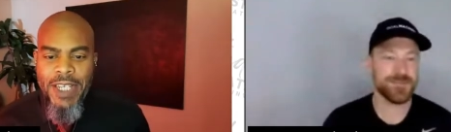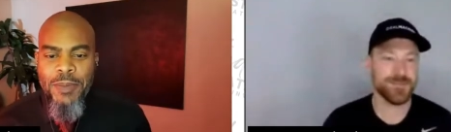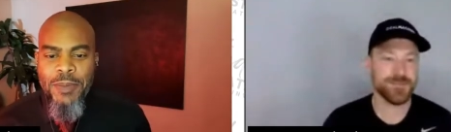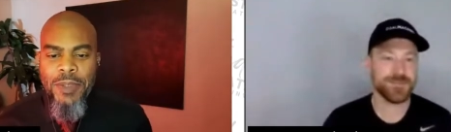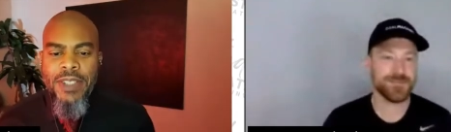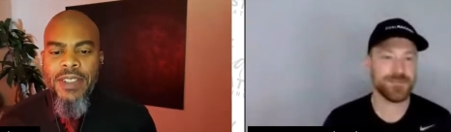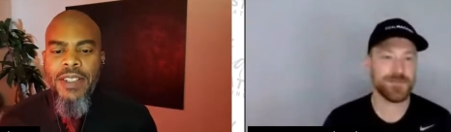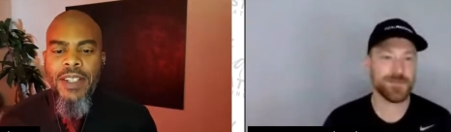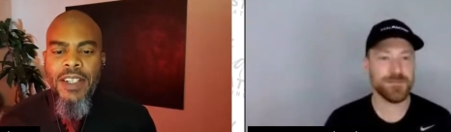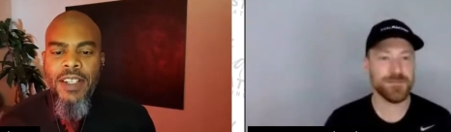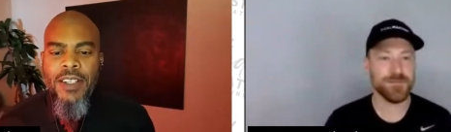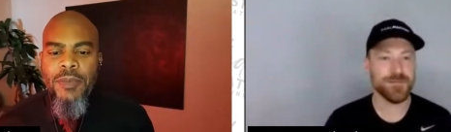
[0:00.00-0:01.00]
Speaker 1: President
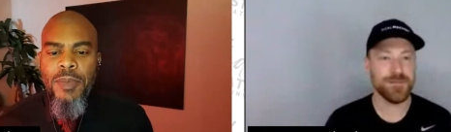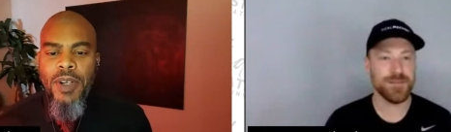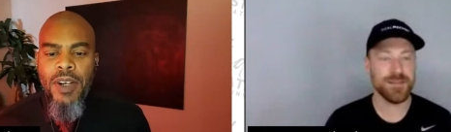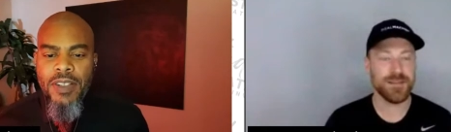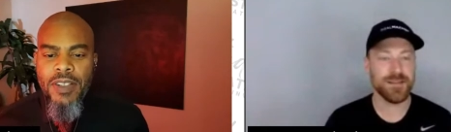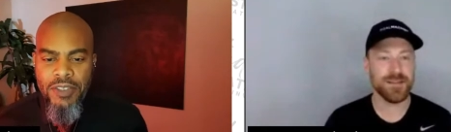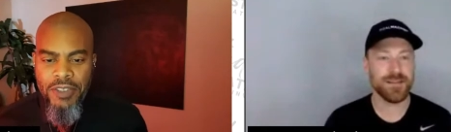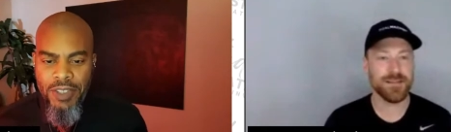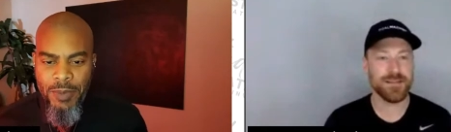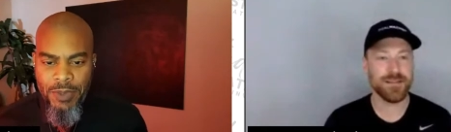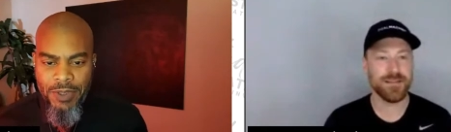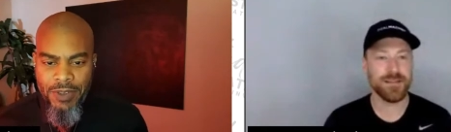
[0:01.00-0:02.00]
of
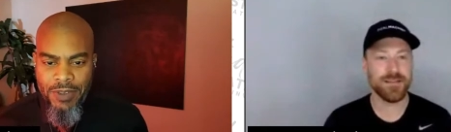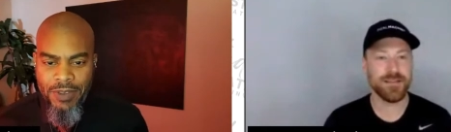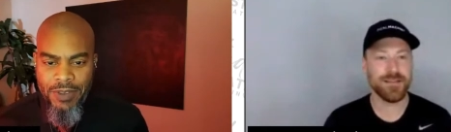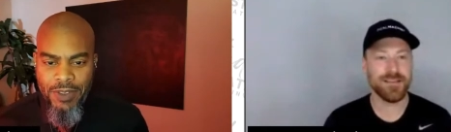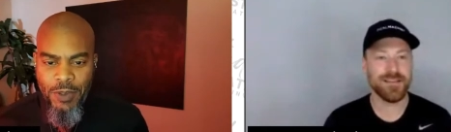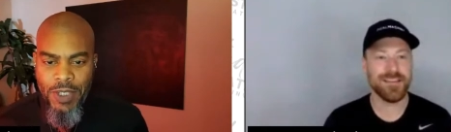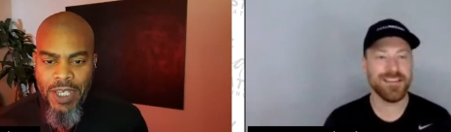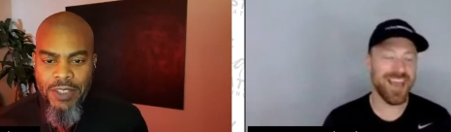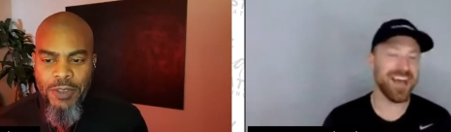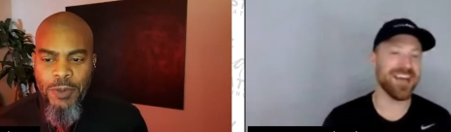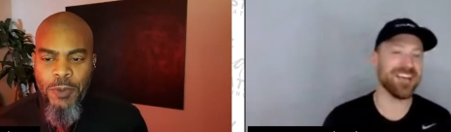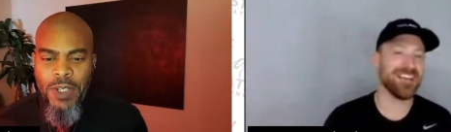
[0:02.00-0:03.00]
Partnerships. Okay, so
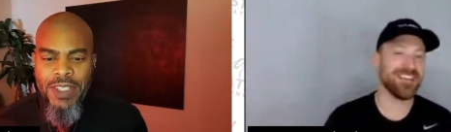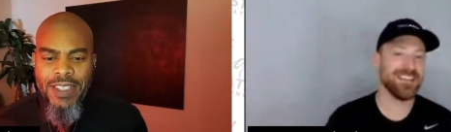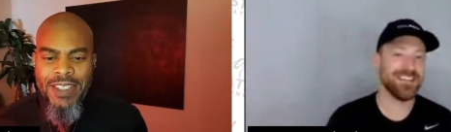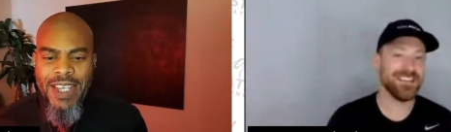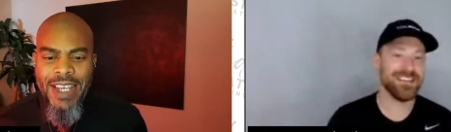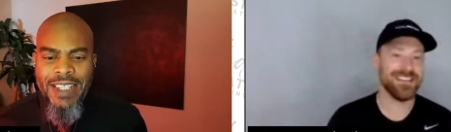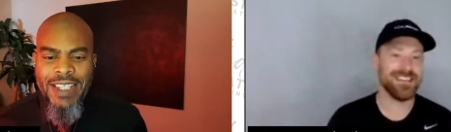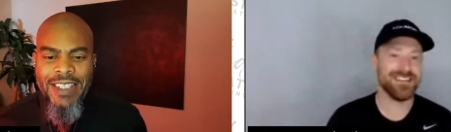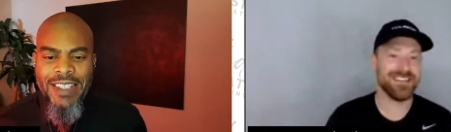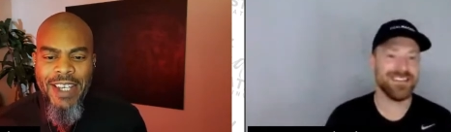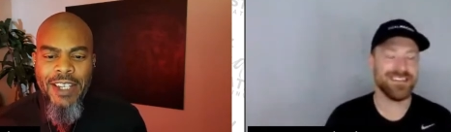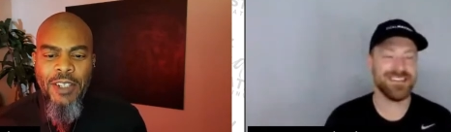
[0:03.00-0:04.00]
yeah. what does that
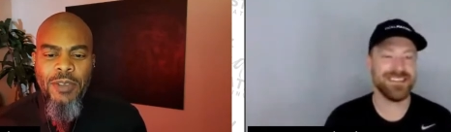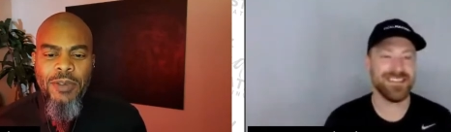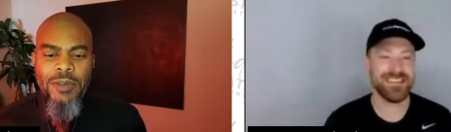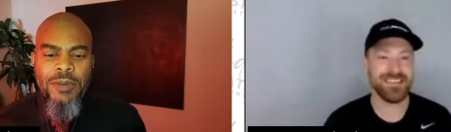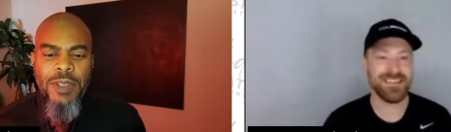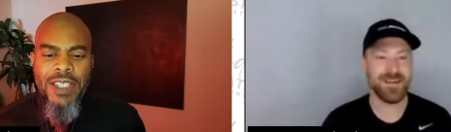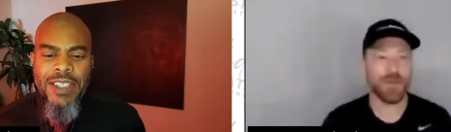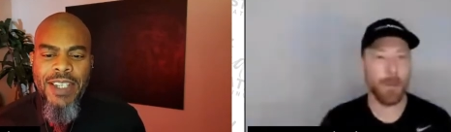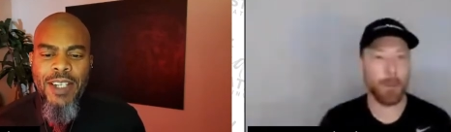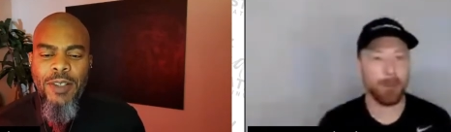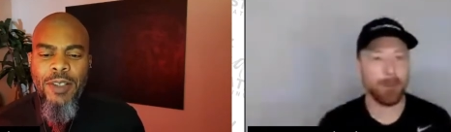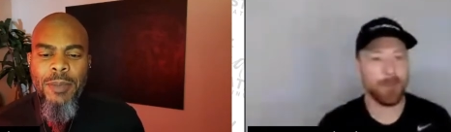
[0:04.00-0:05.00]
entail? What is
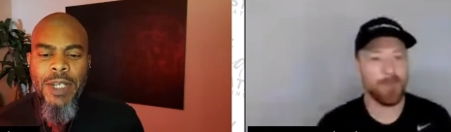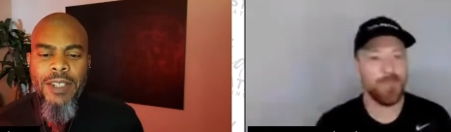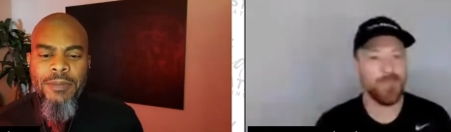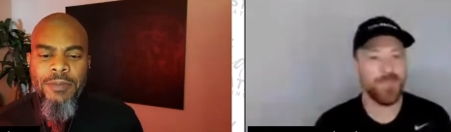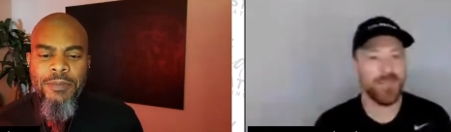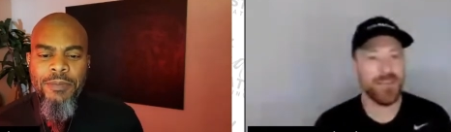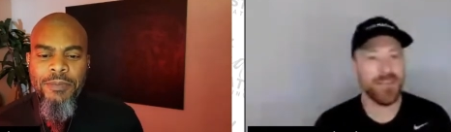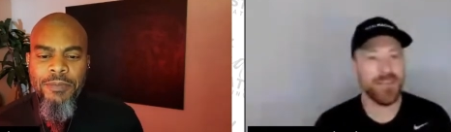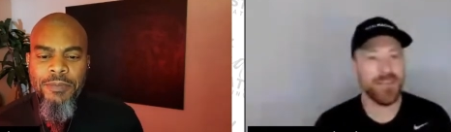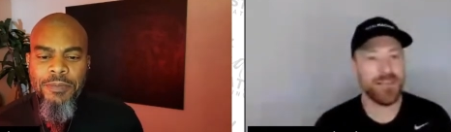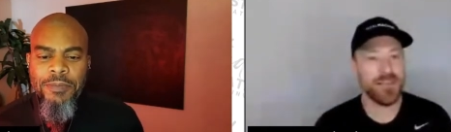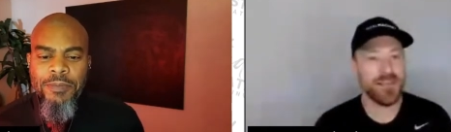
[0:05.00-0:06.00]
that all about?
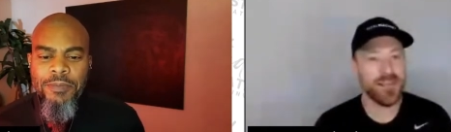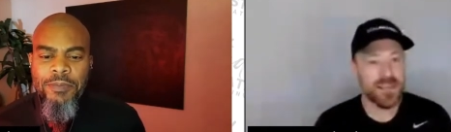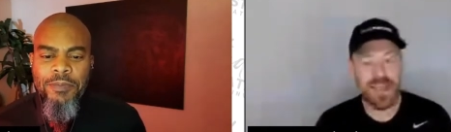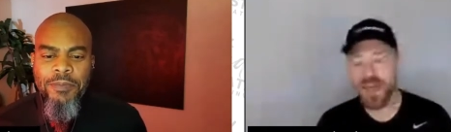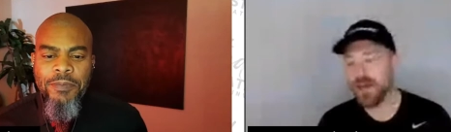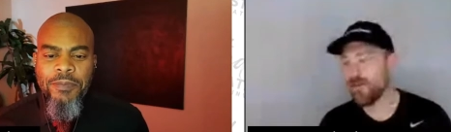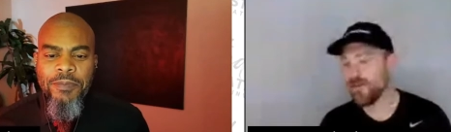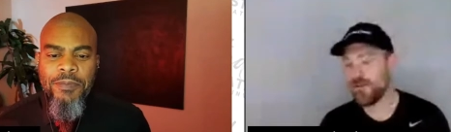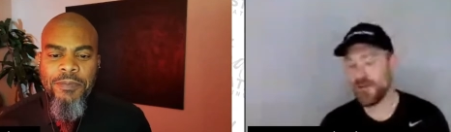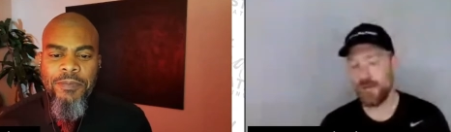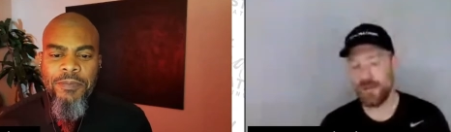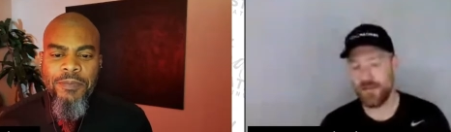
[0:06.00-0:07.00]
Speaker 2: Yeah, for sure. I
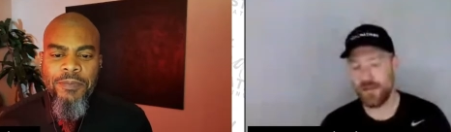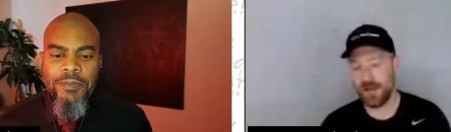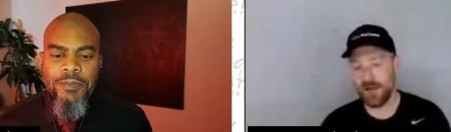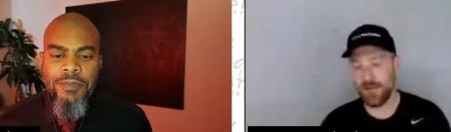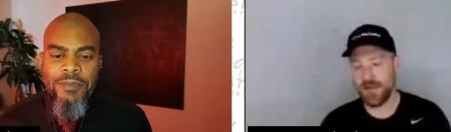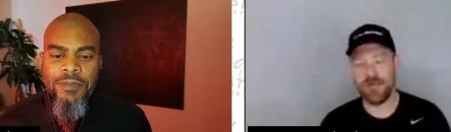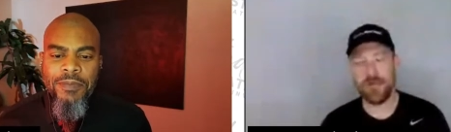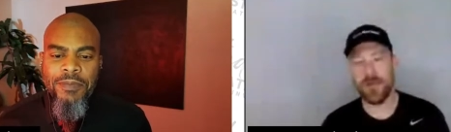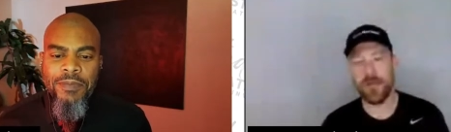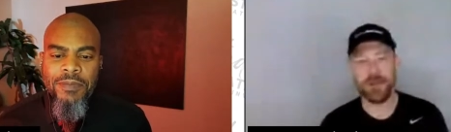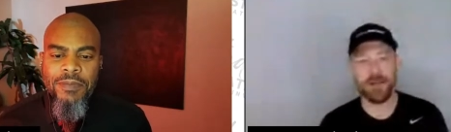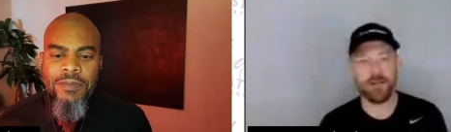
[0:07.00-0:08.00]
mean, uh, and that's my
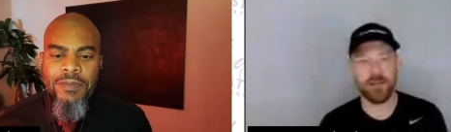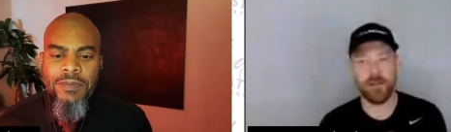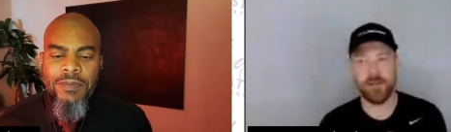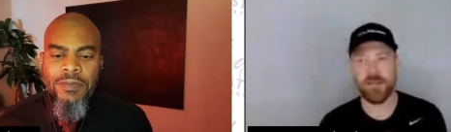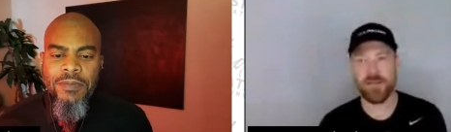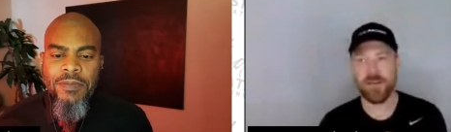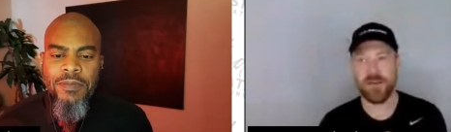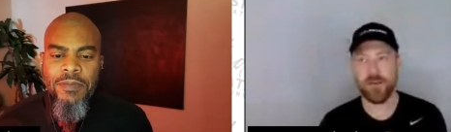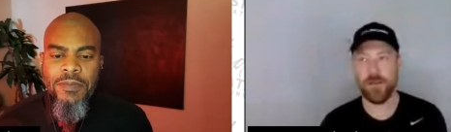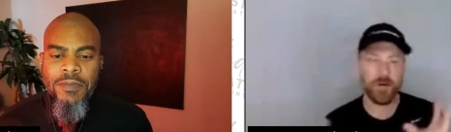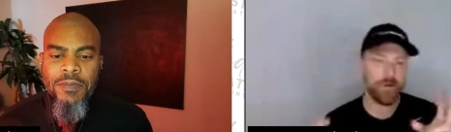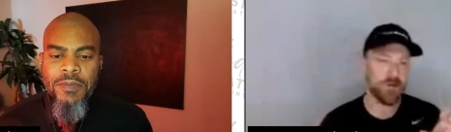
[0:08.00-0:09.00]
background too. It's uh,
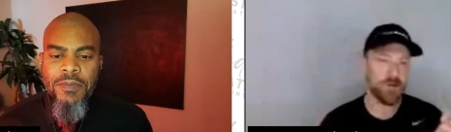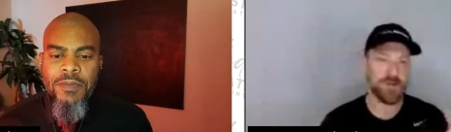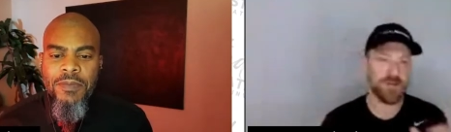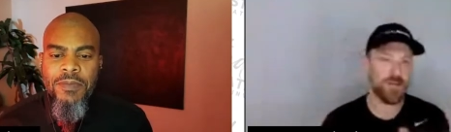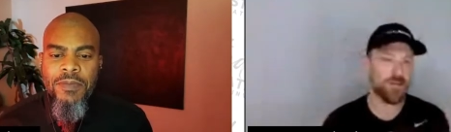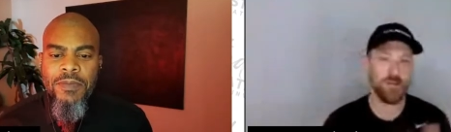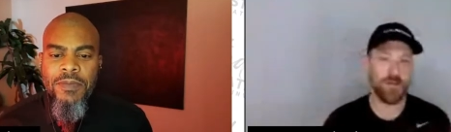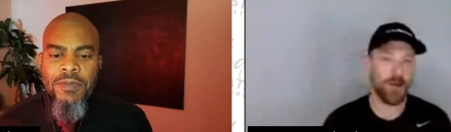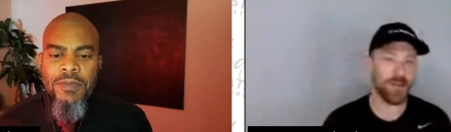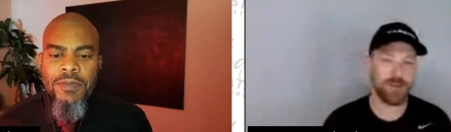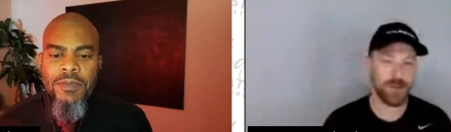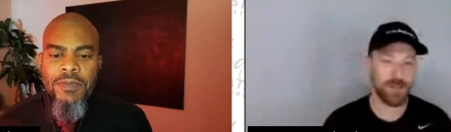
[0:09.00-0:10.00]
partnerships is such a
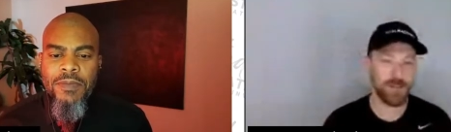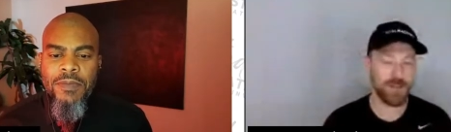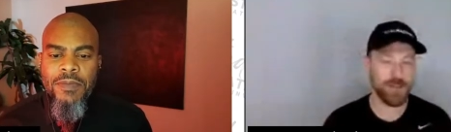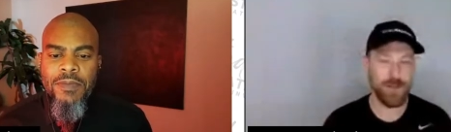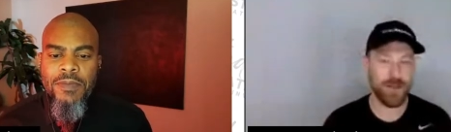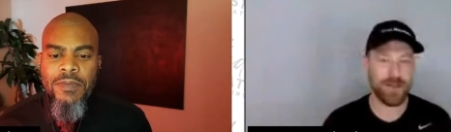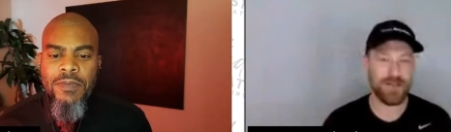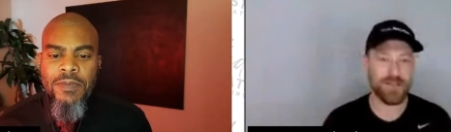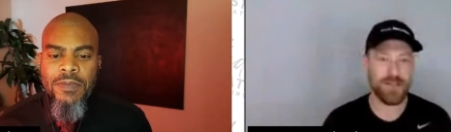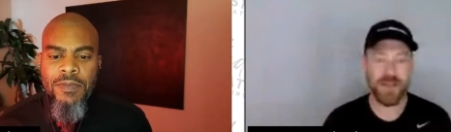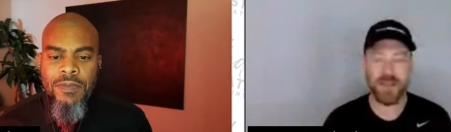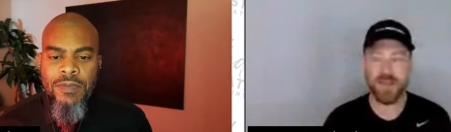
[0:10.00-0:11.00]
broad term as well.
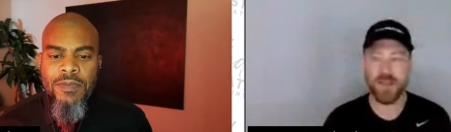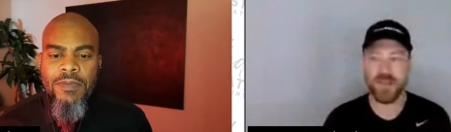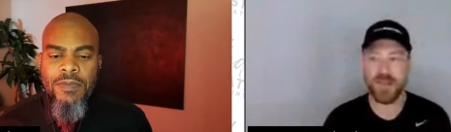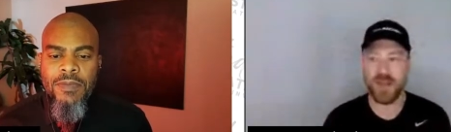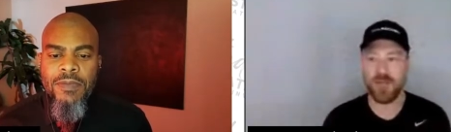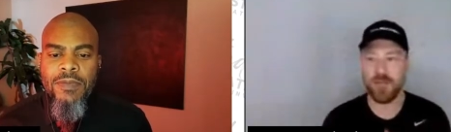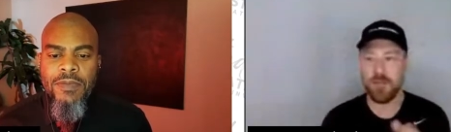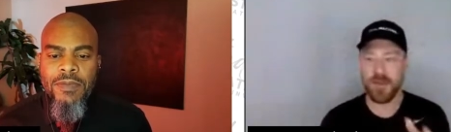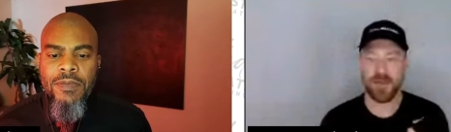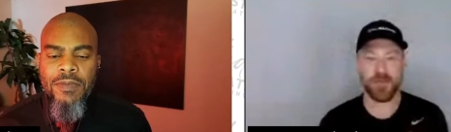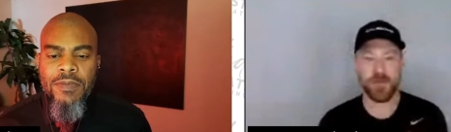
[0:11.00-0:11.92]
It's I'd say it's kind of a mix